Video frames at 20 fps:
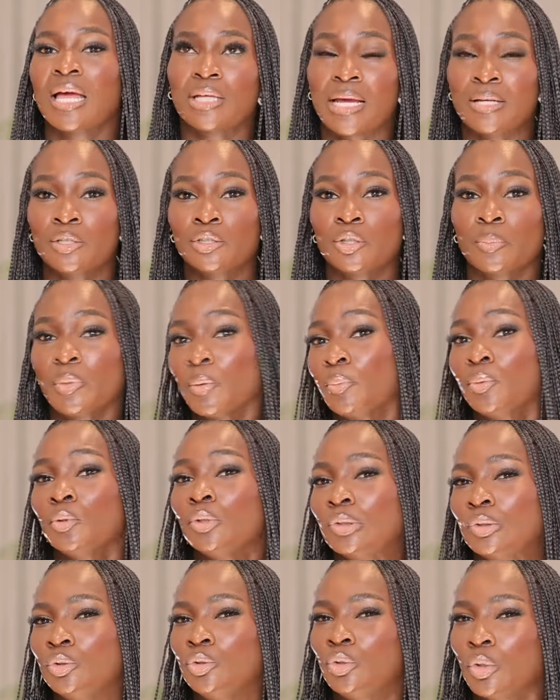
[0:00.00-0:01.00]
I know some
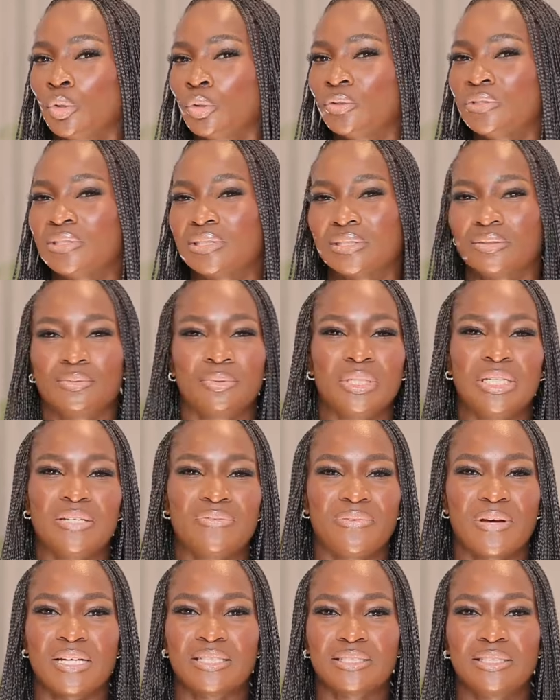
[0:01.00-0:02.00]
people don't really
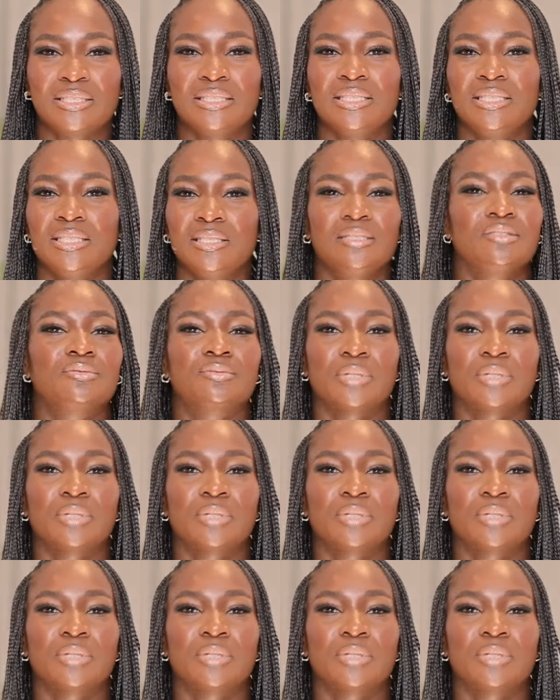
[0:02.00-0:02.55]
fancy